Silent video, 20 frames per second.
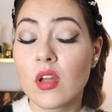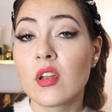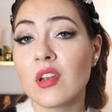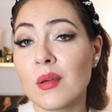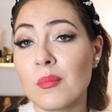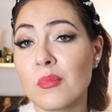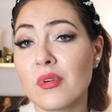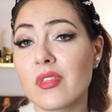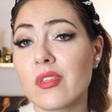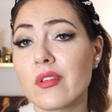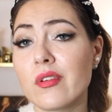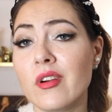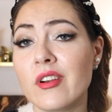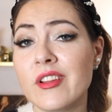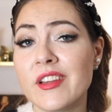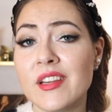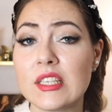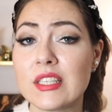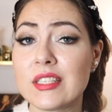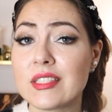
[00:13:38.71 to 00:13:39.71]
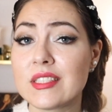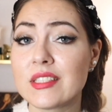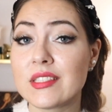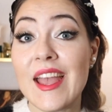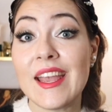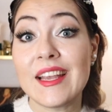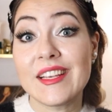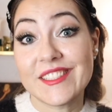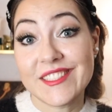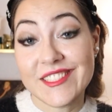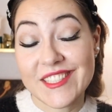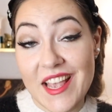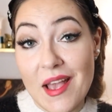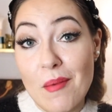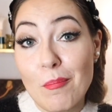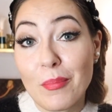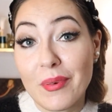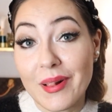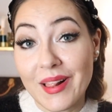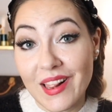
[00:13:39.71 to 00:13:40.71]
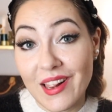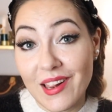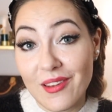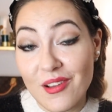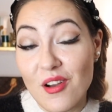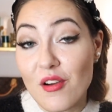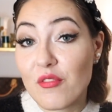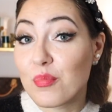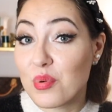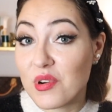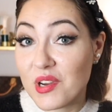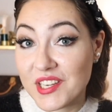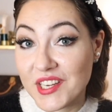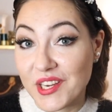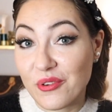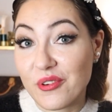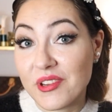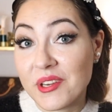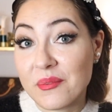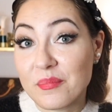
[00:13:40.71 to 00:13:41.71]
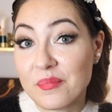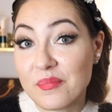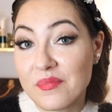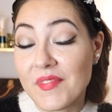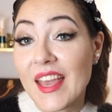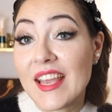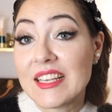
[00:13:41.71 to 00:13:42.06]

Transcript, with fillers: Number thirty is a sample of body cream.